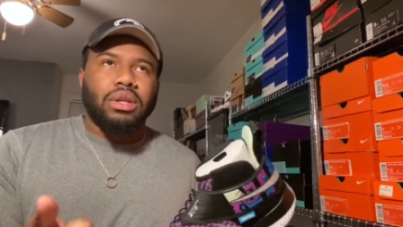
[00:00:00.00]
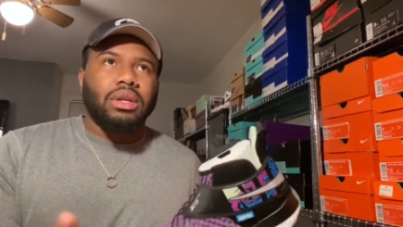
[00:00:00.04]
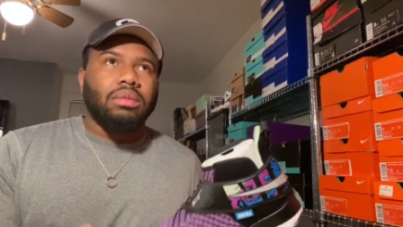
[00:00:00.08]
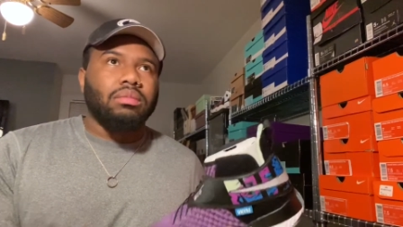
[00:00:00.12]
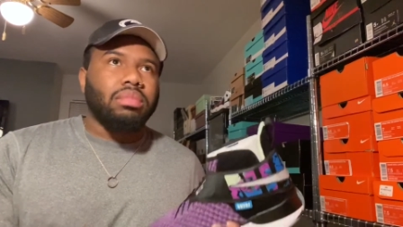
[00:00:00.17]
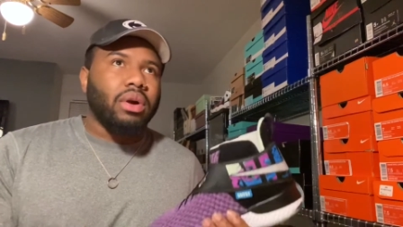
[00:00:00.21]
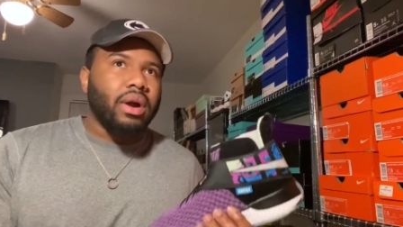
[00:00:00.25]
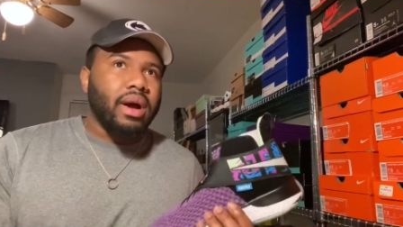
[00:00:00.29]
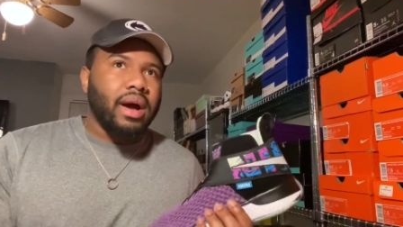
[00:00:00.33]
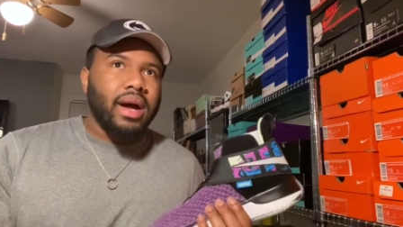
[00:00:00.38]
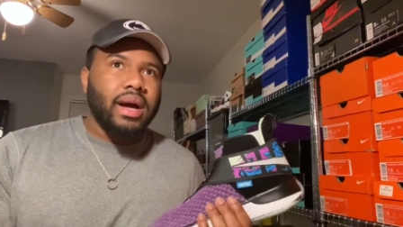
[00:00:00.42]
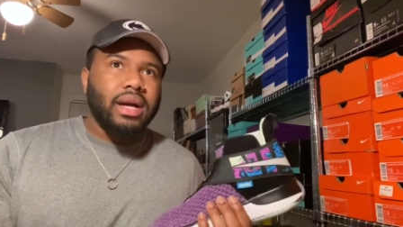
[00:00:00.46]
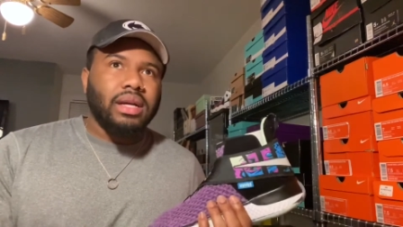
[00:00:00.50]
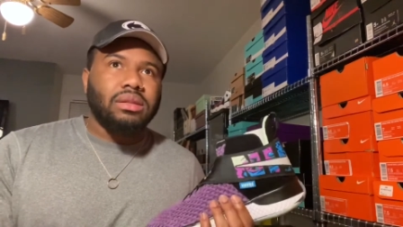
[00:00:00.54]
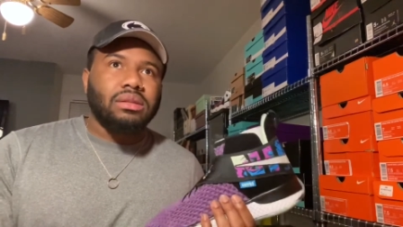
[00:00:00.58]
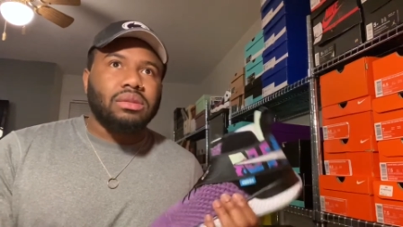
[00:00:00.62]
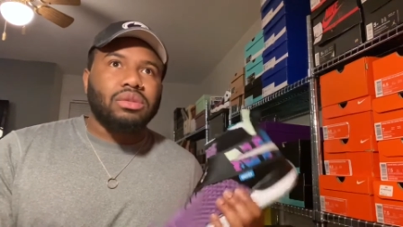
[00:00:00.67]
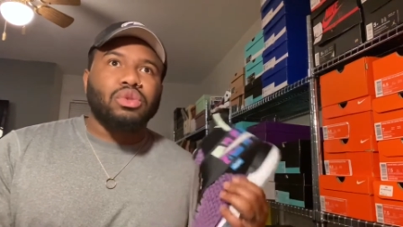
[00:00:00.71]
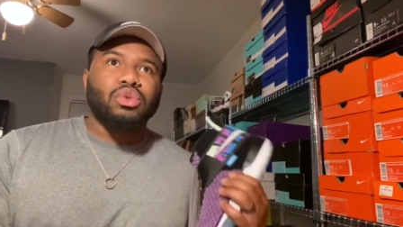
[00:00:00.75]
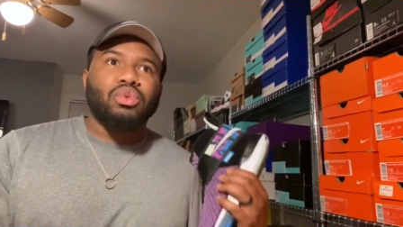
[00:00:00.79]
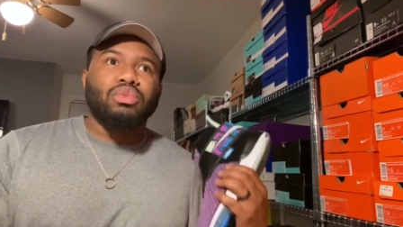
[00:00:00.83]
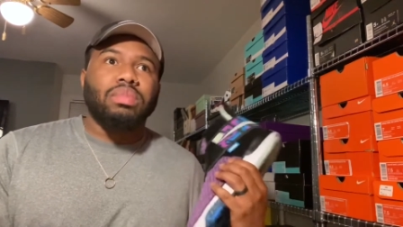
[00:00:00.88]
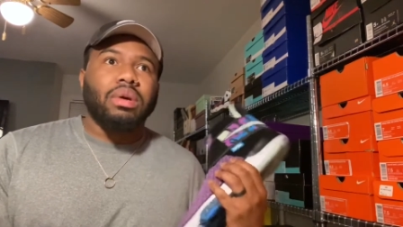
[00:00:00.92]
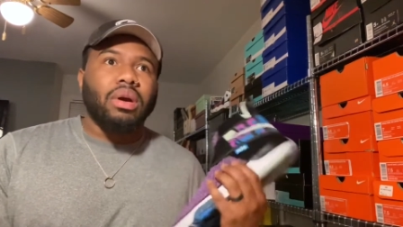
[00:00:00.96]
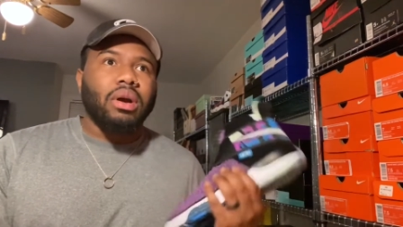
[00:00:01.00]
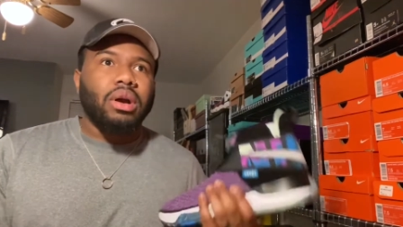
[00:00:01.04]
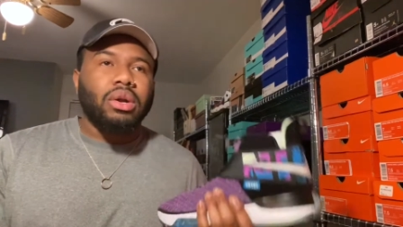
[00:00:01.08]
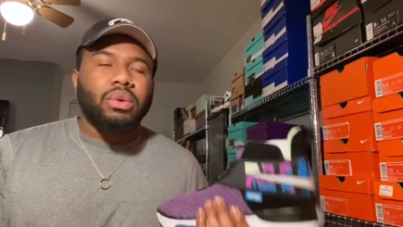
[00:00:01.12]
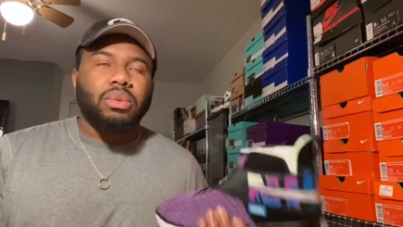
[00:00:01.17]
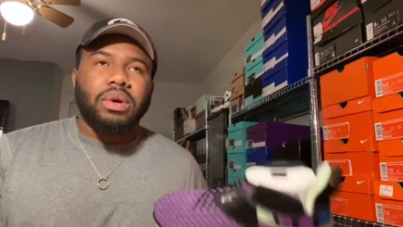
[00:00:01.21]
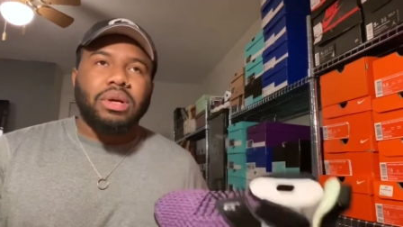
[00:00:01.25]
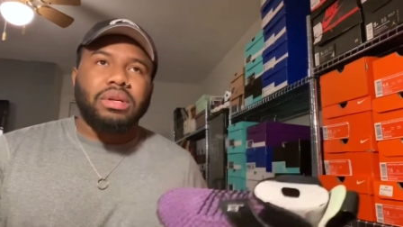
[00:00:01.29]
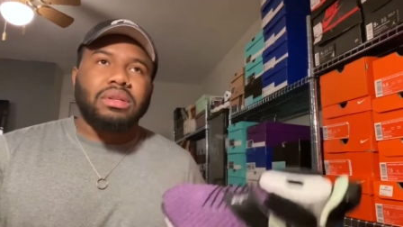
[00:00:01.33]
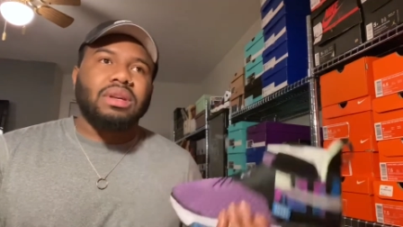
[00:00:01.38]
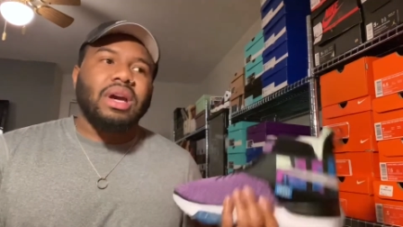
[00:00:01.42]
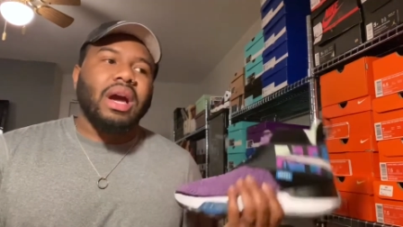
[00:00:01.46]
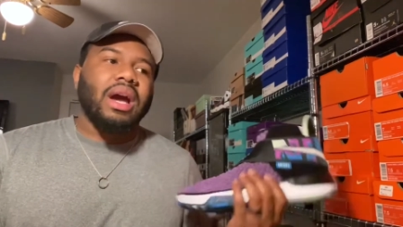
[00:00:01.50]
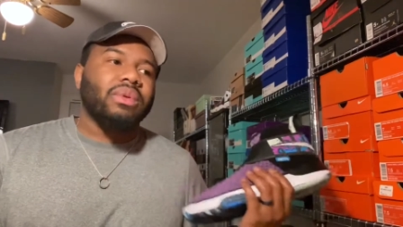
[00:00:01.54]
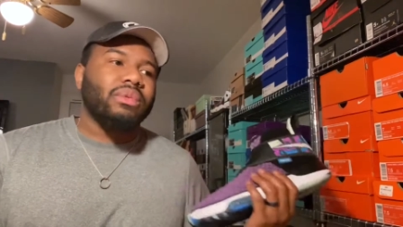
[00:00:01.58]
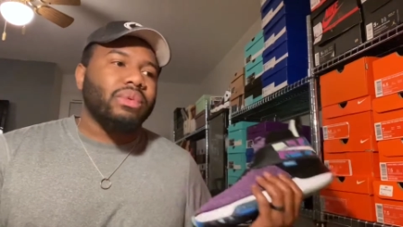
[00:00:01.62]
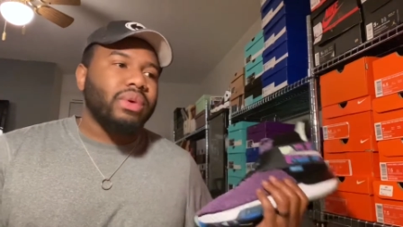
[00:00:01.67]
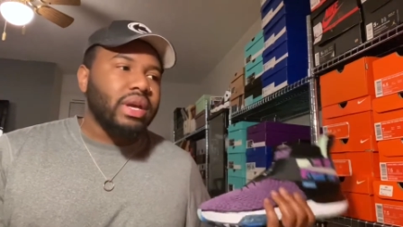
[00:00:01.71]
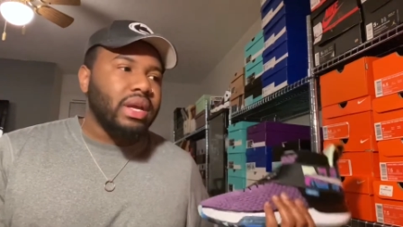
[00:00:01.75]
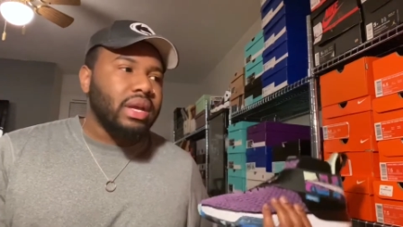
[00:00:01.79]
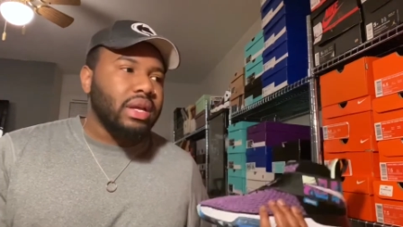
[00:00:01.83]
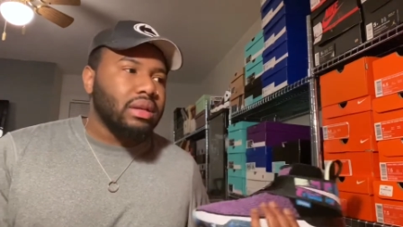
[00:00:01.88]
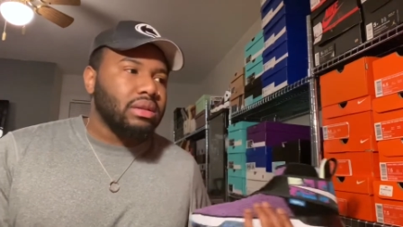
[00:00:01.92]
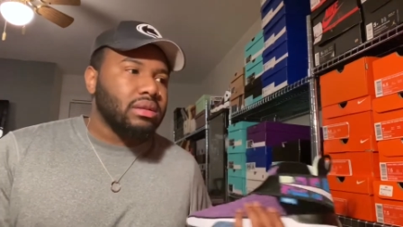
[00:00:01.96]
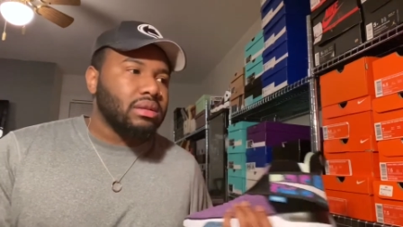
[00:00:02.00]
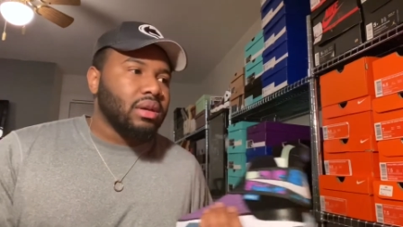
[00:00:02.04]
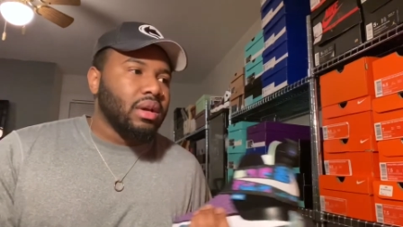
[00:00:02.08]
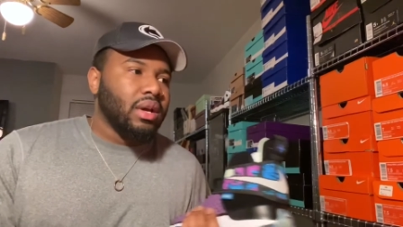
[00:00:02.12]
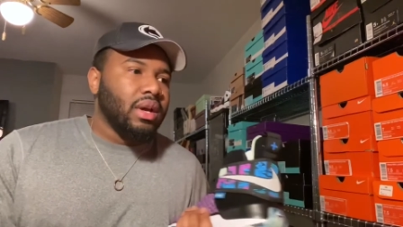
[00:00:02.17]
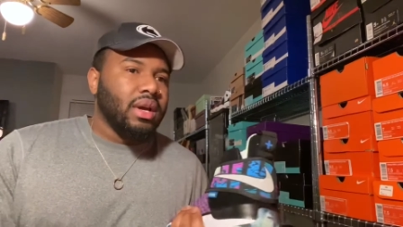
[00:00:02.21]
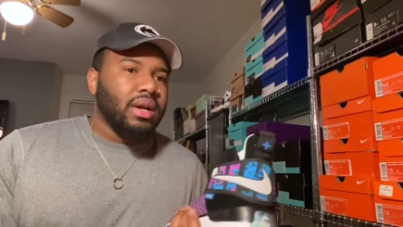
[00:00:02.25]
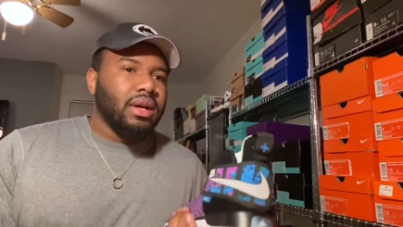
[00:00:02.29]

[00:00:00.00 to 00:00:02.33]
LeBron, Sue Bird wears Kyrie's.